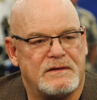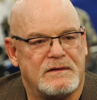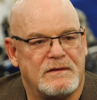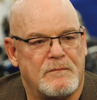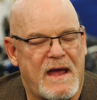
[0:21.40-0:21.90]
at
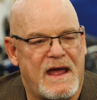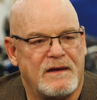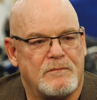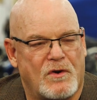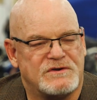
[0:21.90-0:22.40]
MAG,
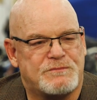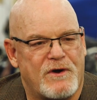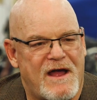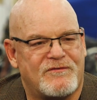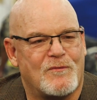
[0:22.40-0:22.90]

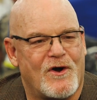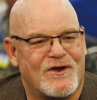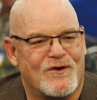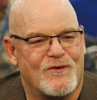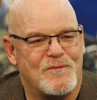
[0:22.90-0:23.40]
Motorsport
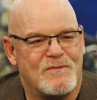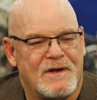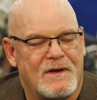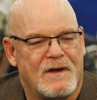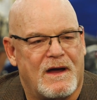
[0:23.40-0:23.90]
Aftermarket Group,
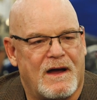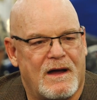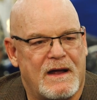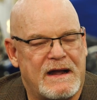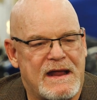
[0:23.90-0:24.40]

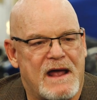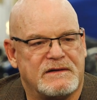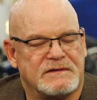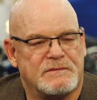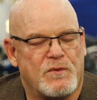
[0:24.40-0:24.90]
and the
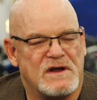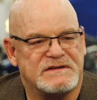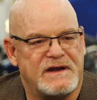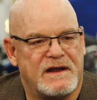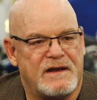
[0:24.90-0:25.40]
acting
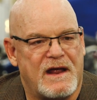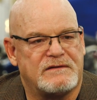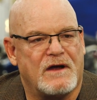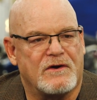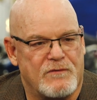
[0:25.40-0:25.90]
president
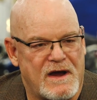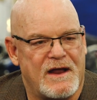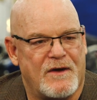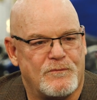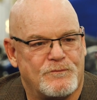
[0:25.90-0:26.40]
at Tucker right
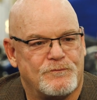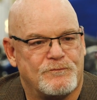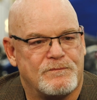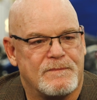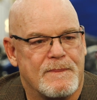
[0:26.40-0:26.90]

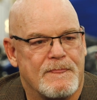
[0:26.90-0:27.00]
now.